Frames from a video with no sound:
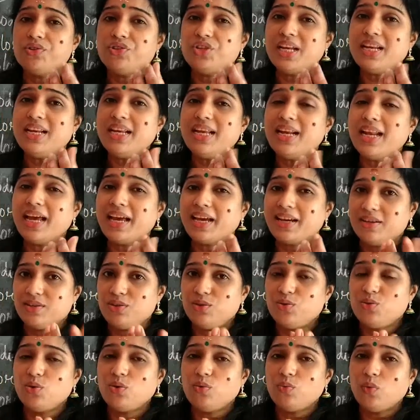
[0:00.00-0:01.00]
jelly, like
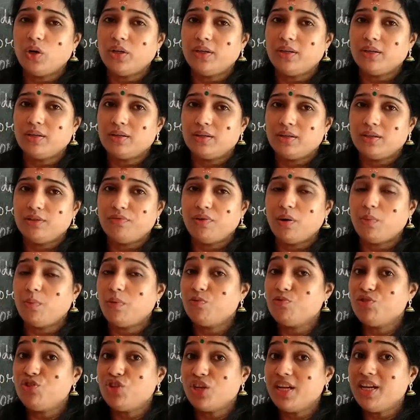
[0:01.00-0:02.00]
water in
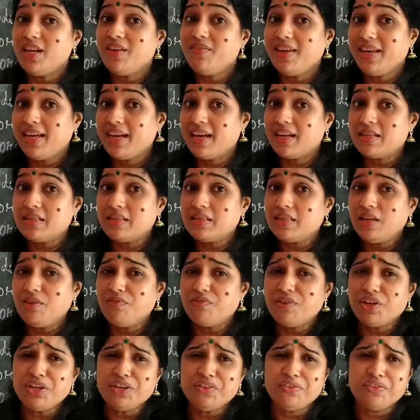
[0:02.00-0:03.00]
form of jelly, we can
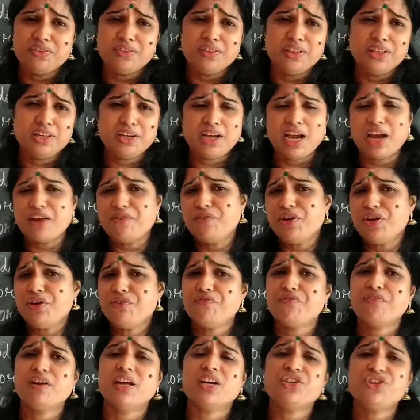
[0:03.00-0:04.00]
see
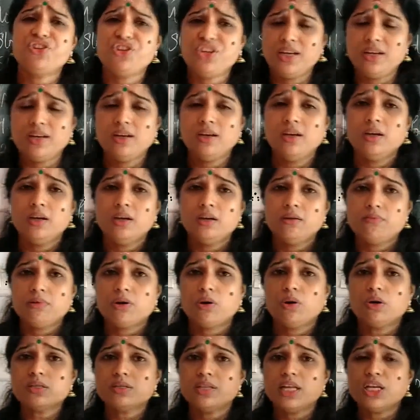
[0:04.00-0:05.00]
very fleshy
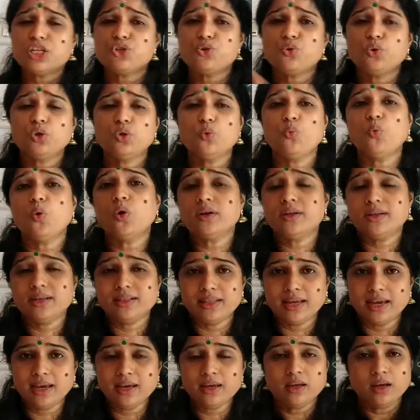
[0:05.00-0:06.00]
because they store the
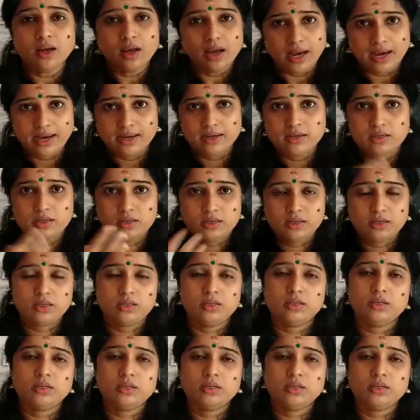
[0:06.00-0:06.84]
water there, and